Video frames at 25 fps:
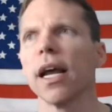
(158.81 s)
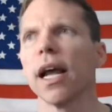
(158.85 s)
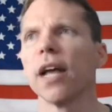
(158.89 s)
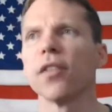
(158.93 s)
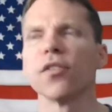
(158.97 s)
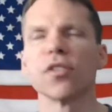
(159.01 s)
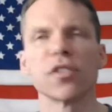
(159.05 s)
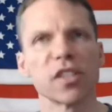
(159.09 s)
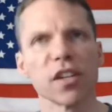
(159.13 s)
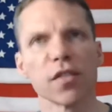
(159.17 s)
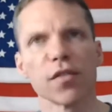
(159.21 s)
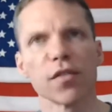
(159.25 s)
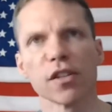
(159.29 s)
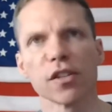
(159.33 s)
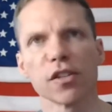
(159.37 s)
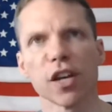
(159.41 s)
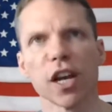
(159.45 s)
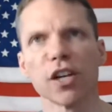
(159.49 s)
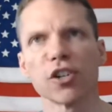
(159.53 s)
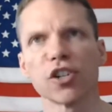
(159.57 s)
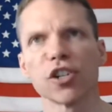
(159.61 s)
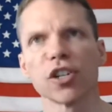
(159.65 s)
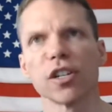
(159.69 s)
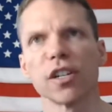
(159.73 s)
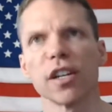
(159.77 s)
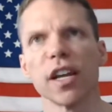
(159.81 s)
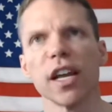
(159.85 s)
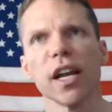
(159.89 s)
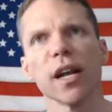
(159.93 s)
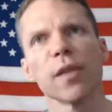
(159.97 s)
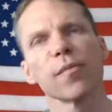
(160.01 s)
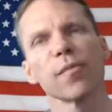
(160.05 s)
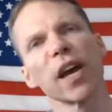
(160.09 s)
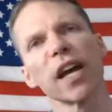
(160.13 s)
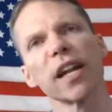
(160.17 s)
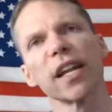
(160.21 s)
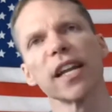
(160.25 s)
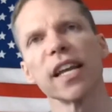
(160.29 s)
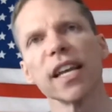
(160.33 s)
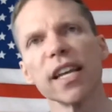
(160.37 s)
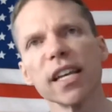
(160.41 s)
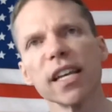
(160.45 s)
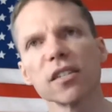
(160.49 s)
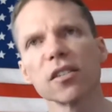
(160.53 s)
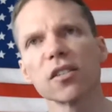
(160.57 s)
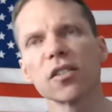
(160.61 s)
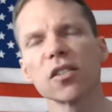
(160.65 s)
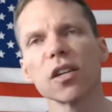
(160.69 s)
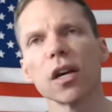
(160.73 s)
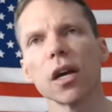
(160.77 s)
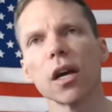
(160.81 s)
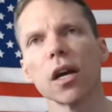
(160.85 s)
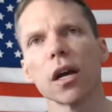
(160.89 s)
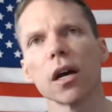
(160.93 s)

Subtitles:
and the civilization that his